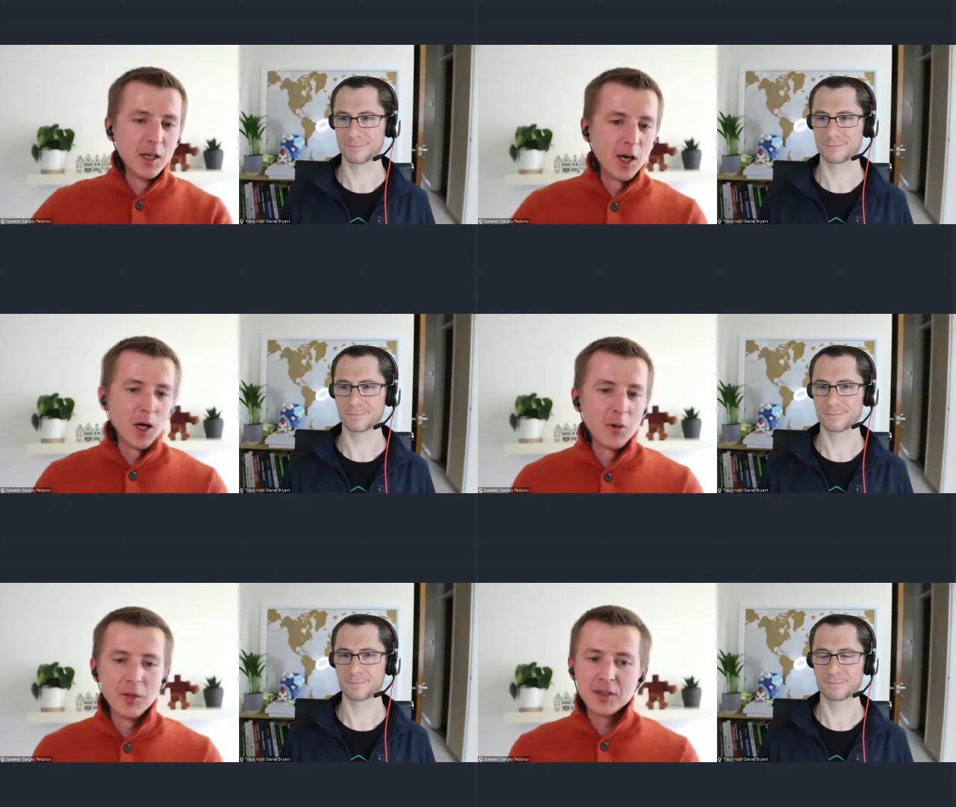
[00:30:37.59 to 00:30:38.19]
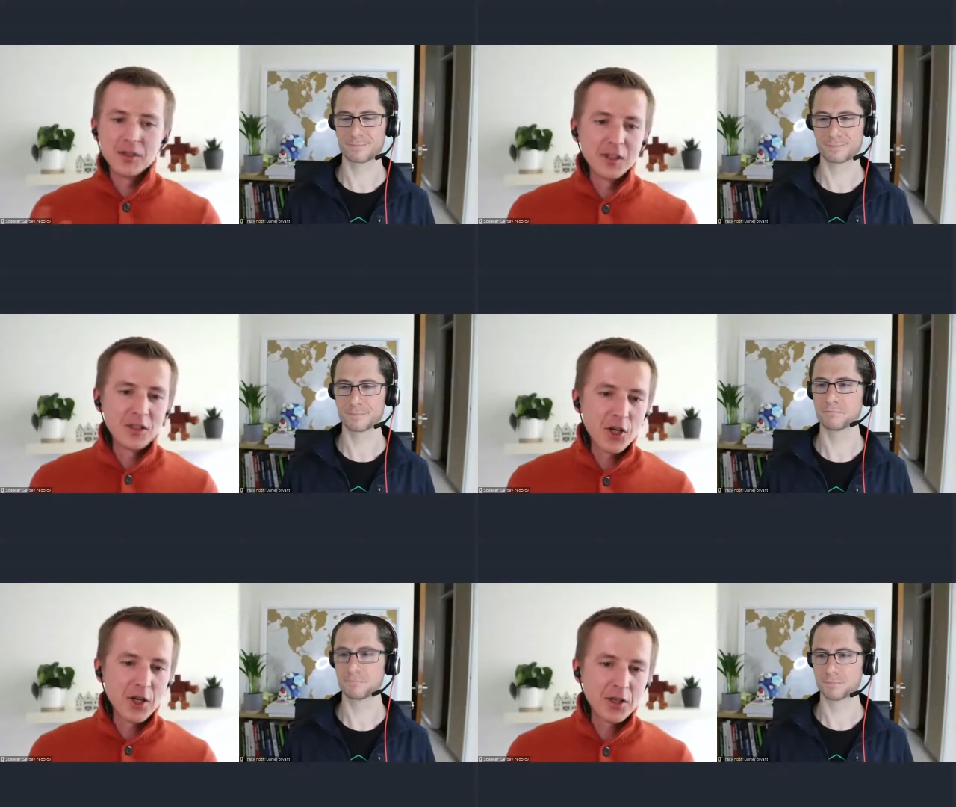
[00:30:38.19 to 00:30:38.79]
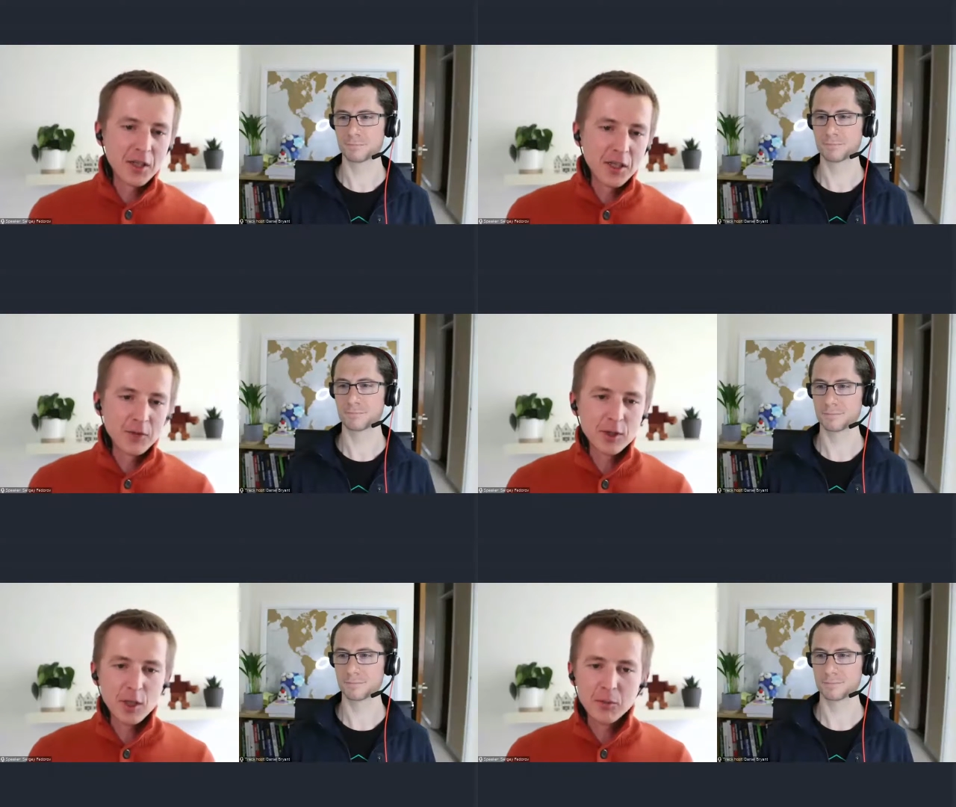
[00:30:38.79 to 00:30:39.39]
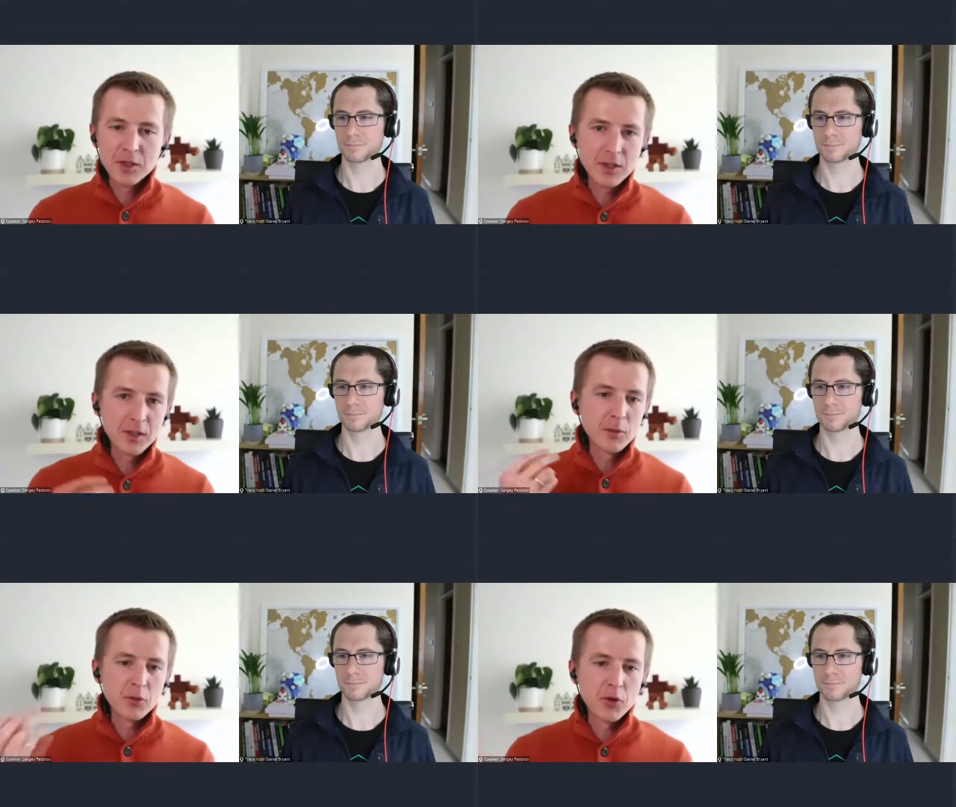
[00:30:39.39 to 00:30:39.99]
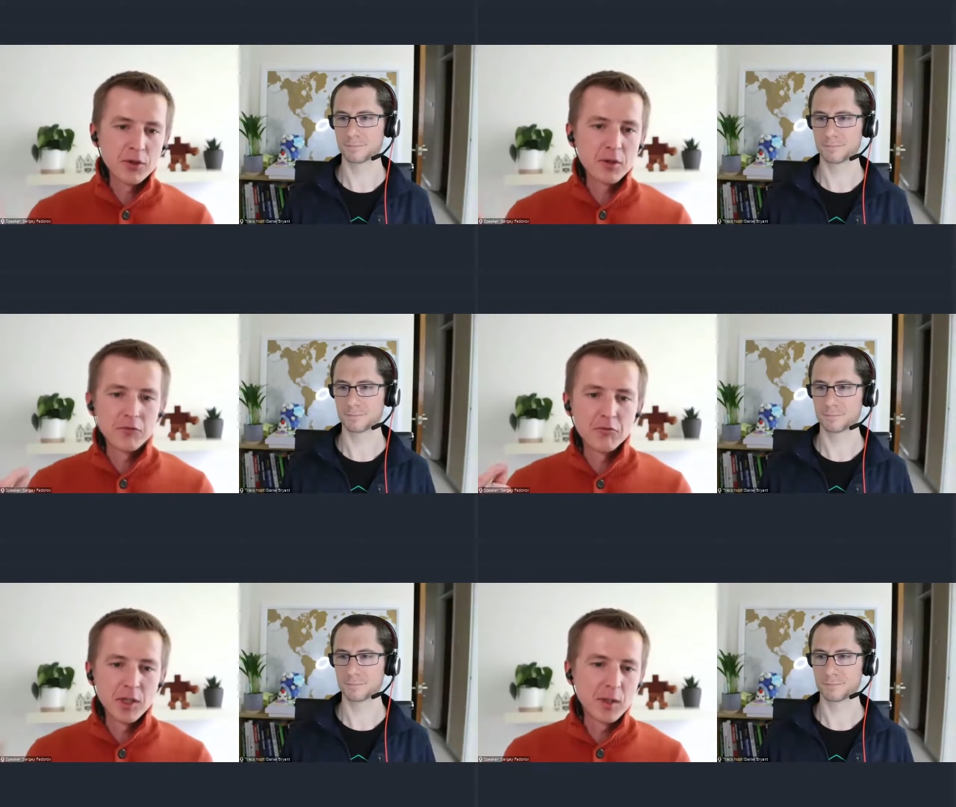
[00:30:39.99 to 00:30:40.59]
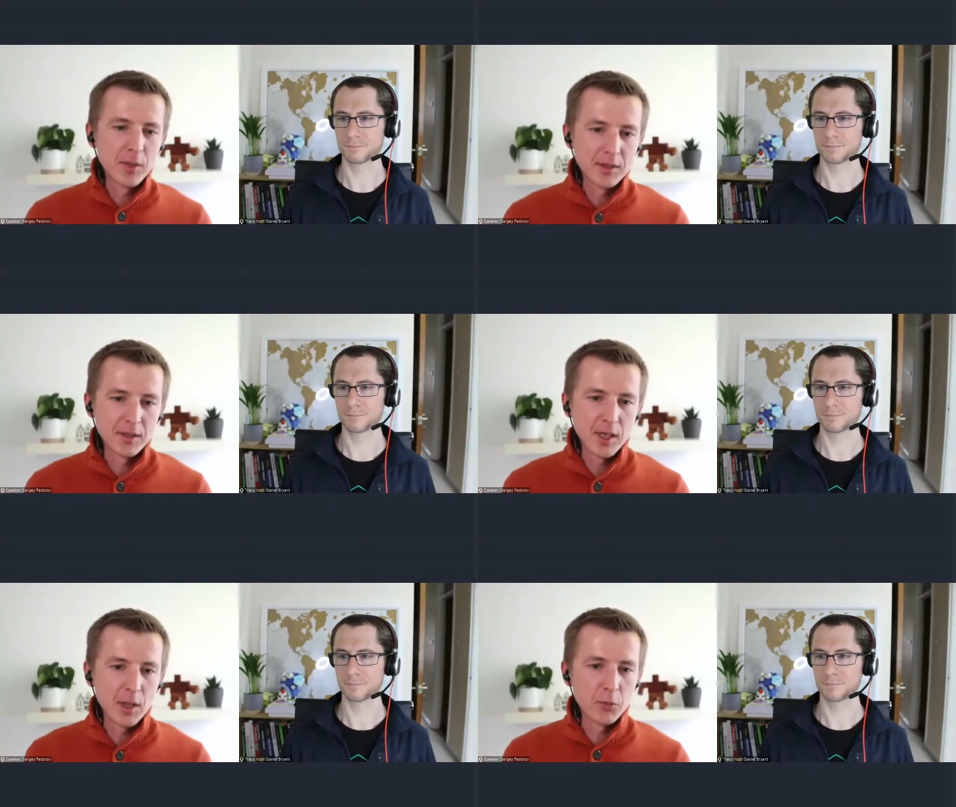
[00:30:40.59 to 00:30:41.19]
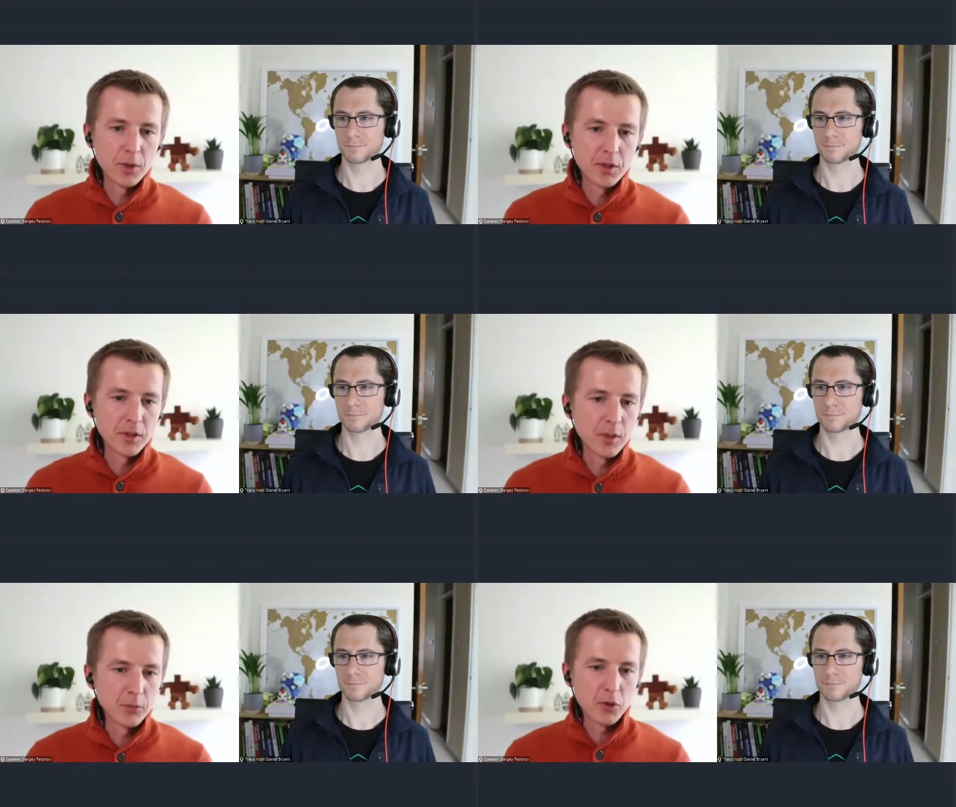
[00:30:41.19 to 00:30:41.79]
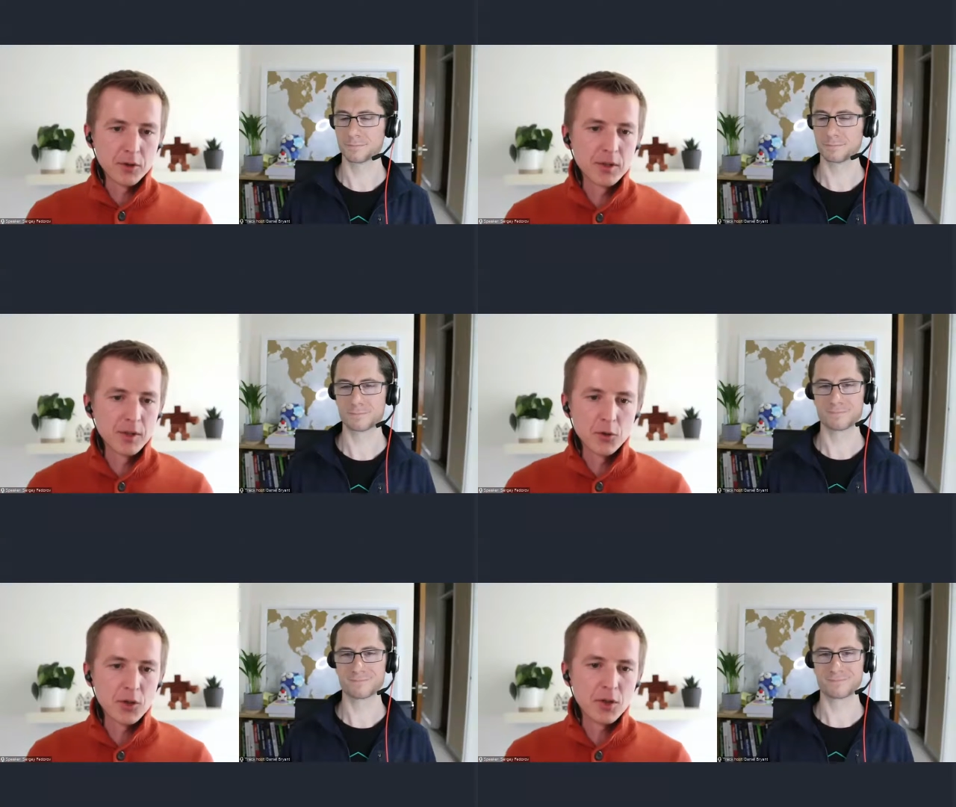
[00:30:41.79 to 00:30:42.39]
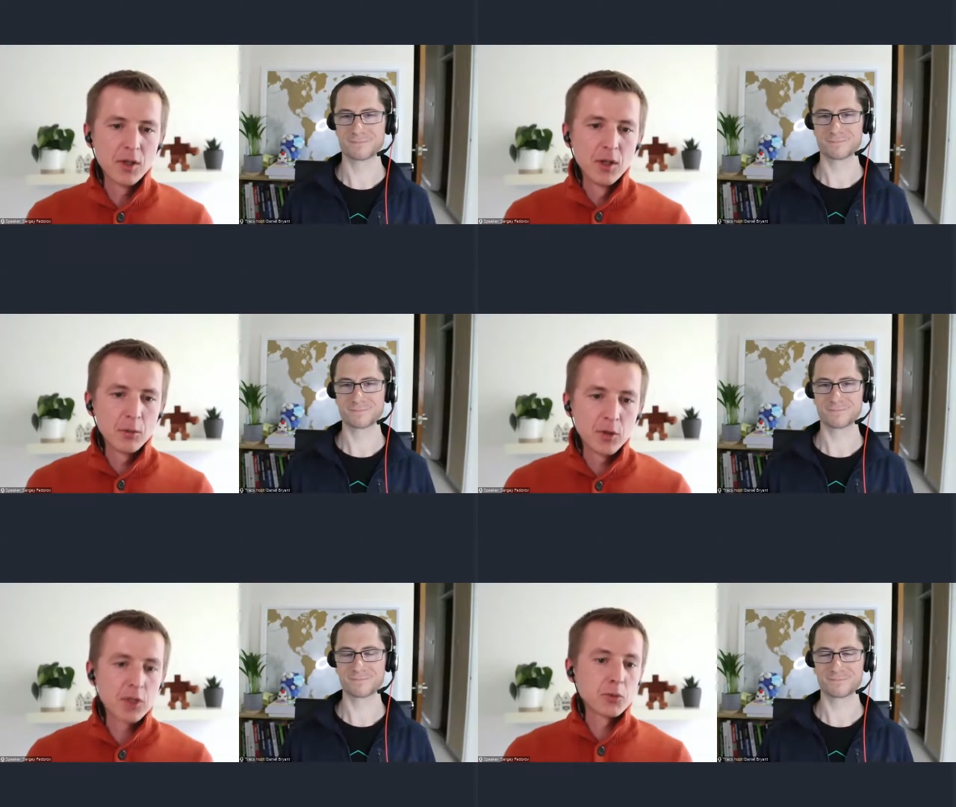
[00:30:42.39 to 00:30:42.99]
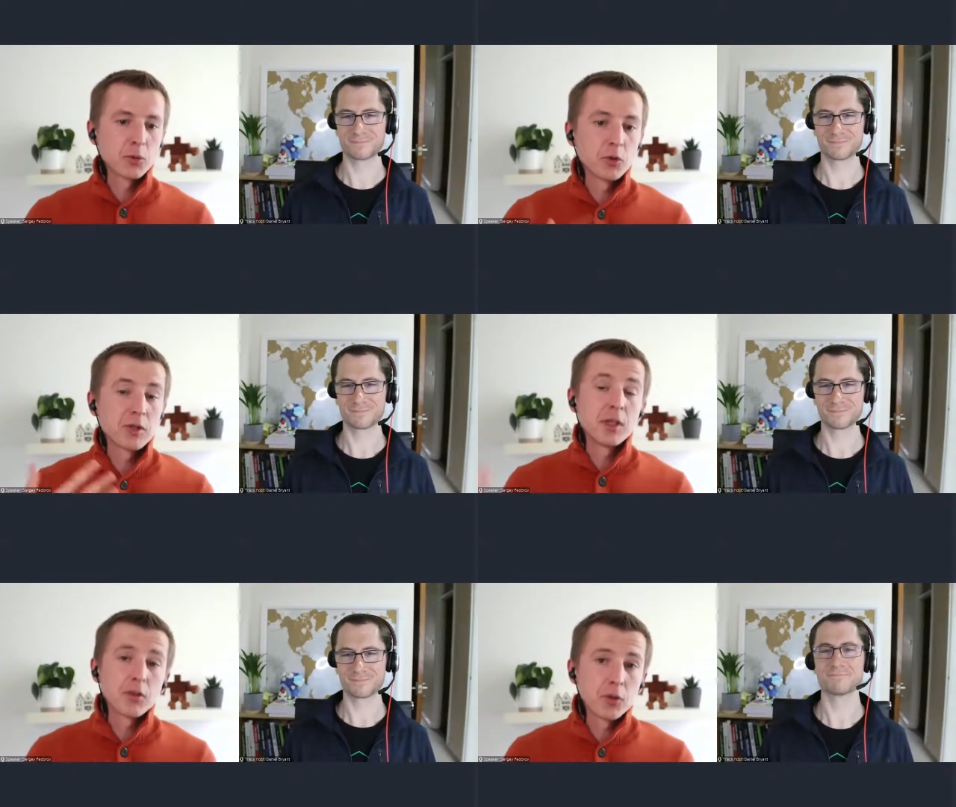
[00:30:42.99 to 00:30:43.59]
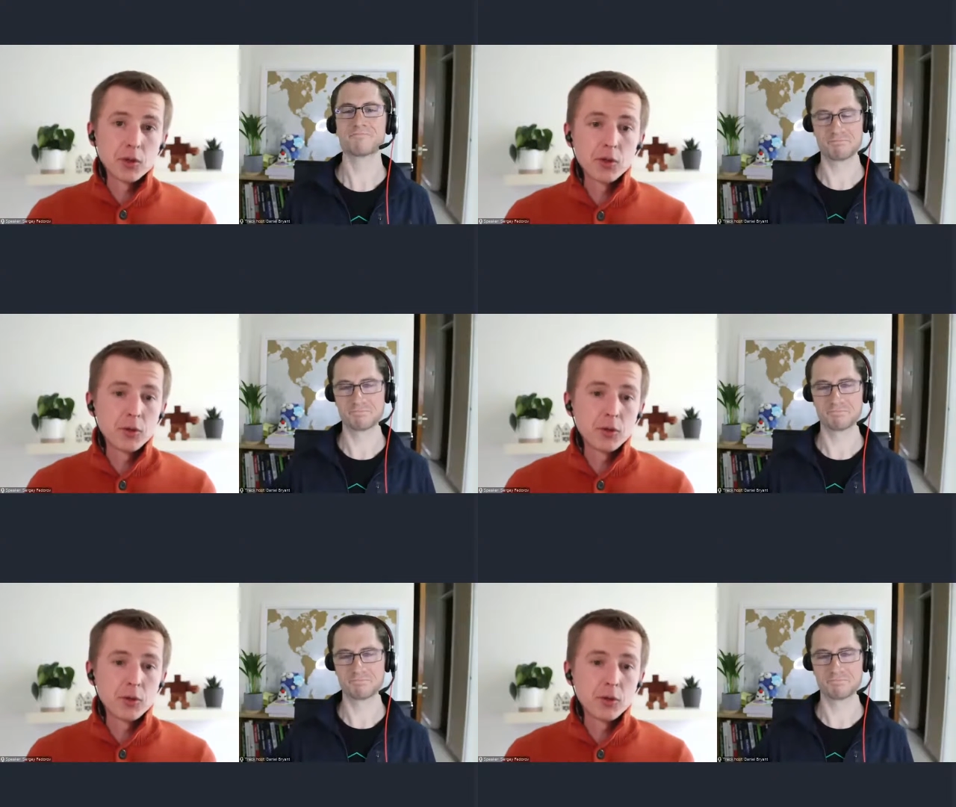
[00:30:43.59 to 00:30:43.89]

Speaker 1: Uh, but in general, if for some reason the proxy really messes up with a proxy solution, we just would steer those